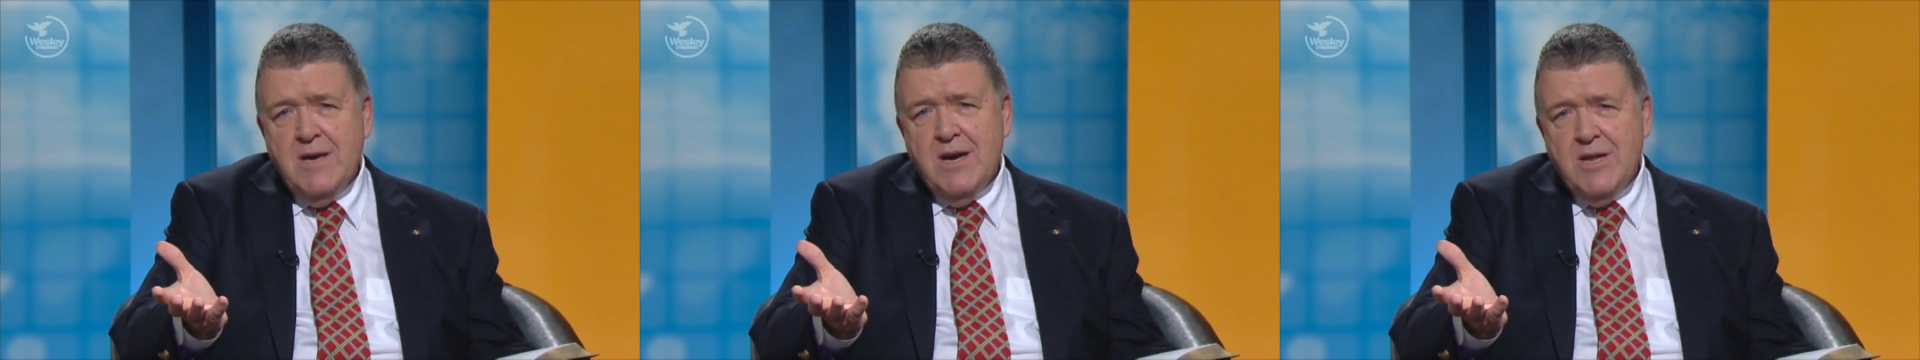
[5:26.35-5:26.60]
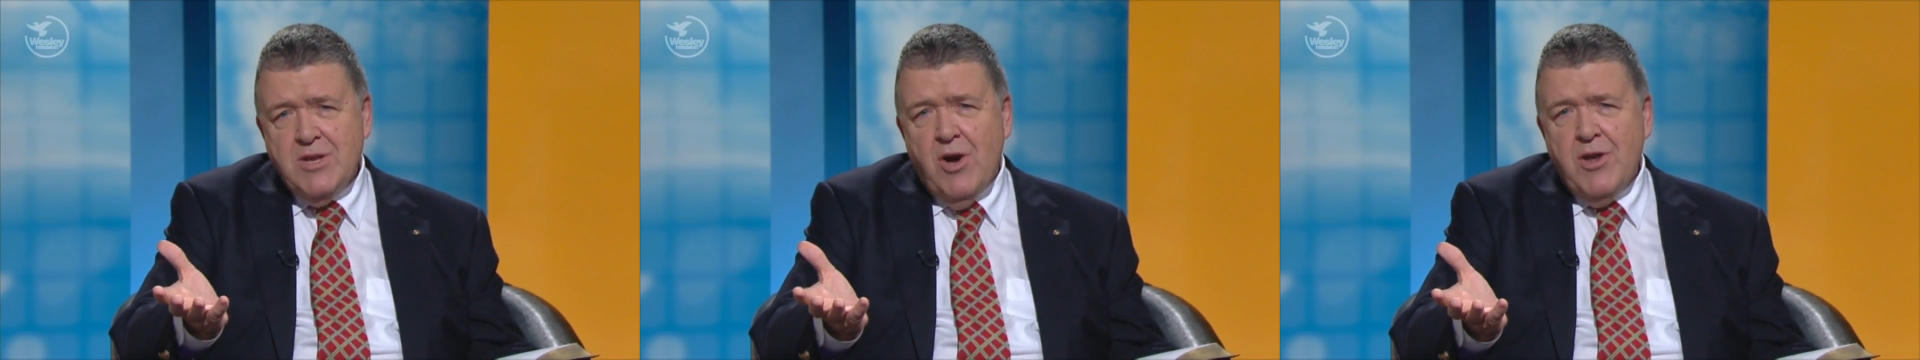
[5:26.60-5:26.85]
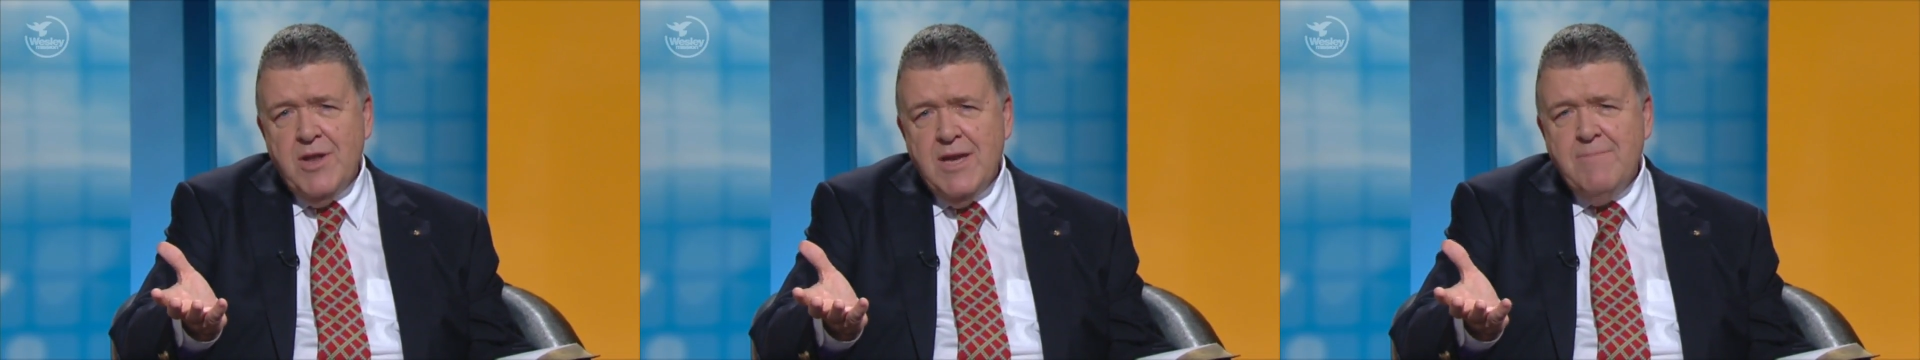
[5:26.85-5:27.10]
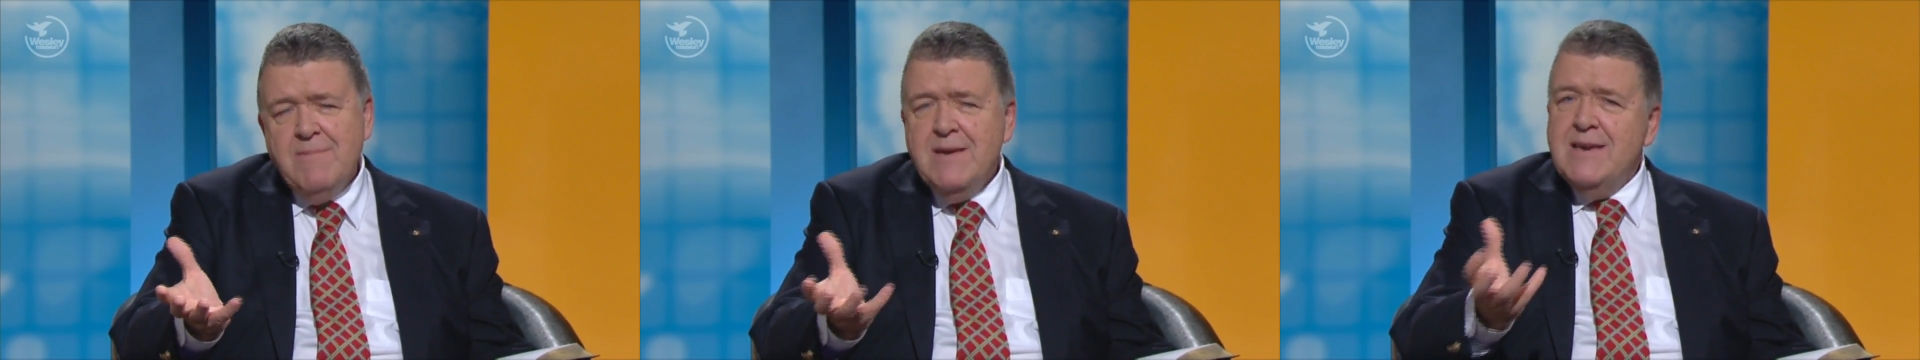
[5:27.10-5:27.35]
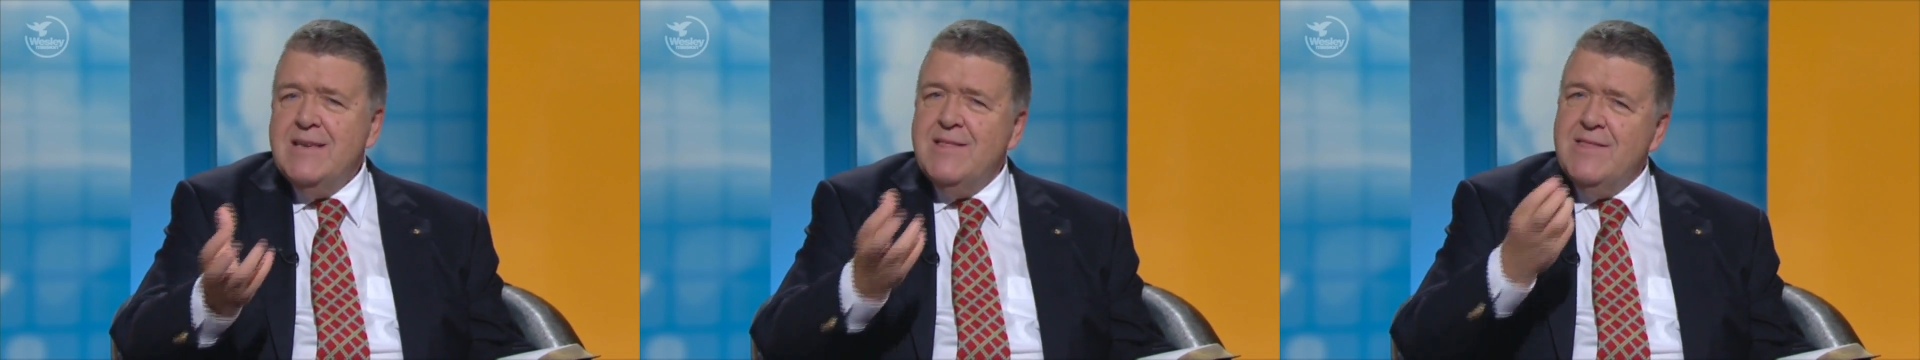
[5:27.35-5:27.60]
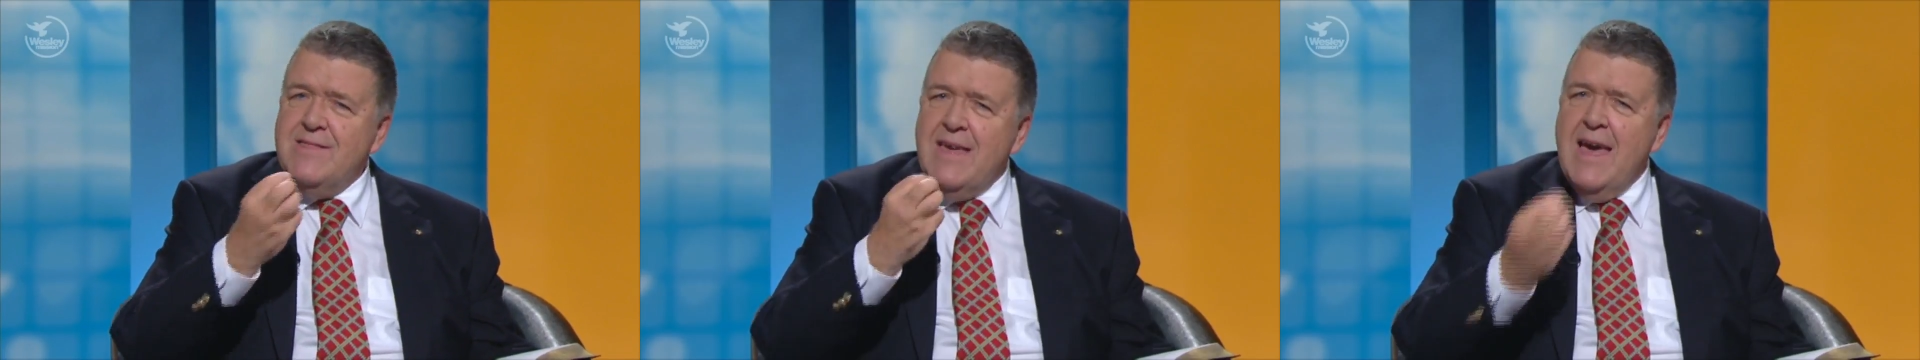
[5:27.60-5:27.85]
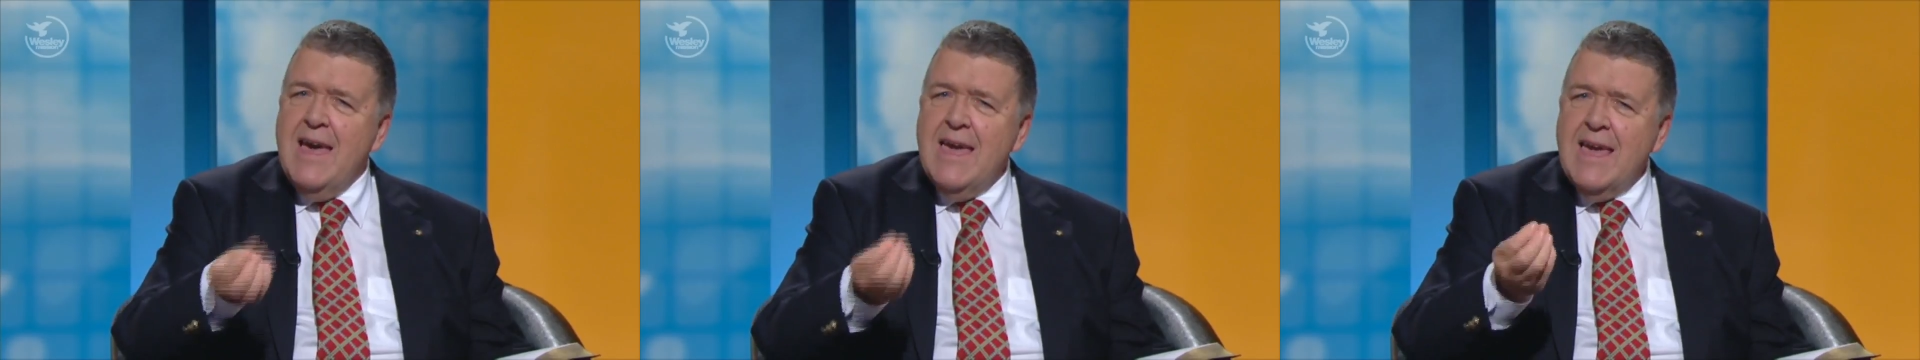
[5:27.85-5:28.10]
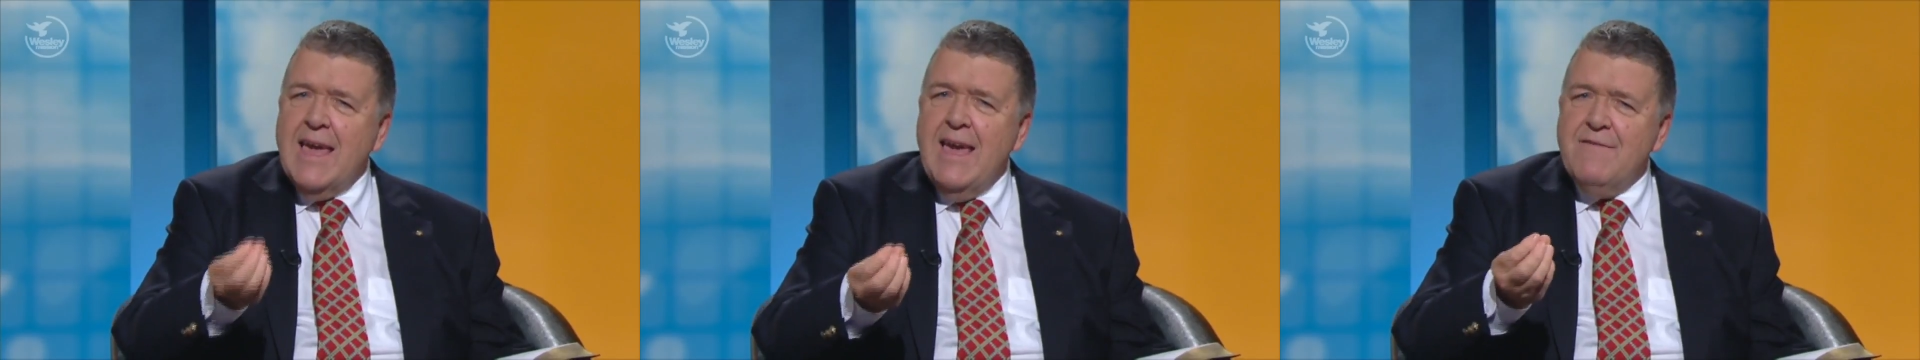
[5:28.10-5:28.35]
and on him, there
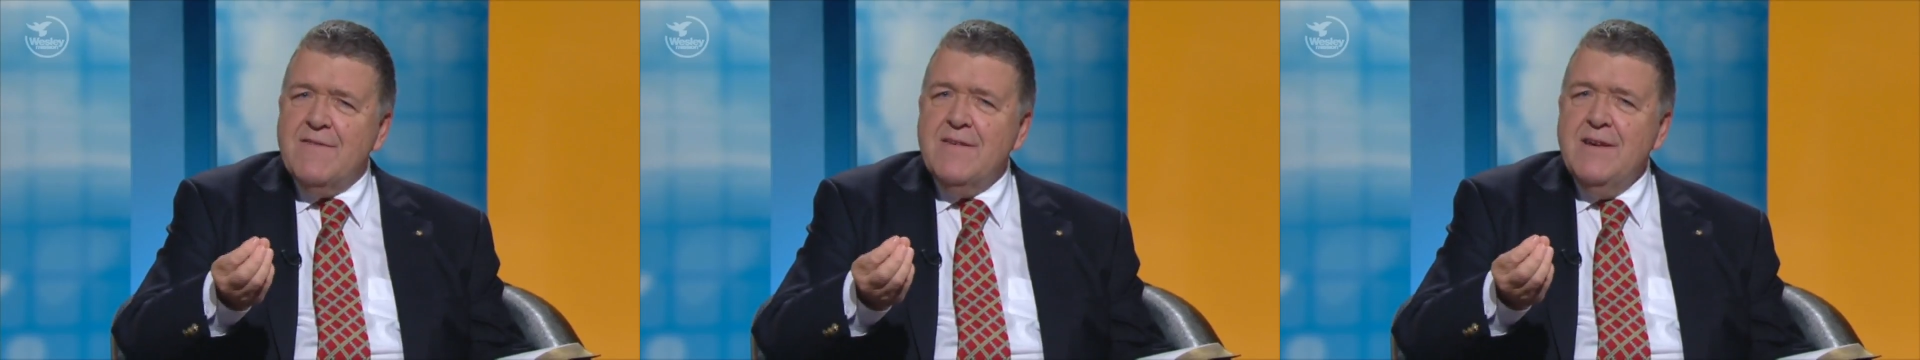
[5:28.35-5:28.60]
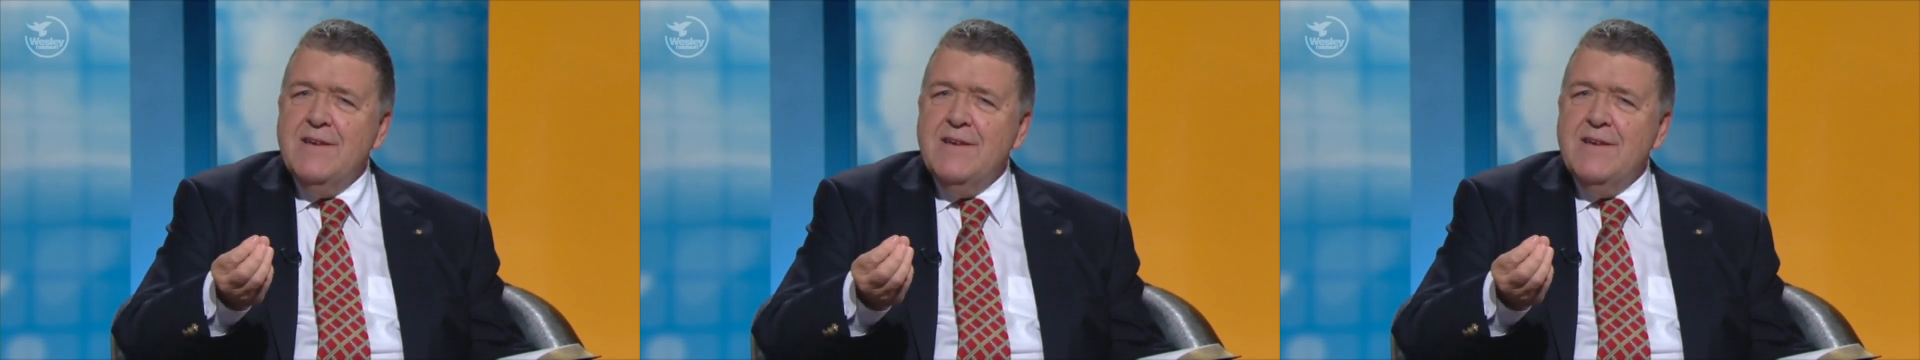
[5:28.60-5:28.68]
he gives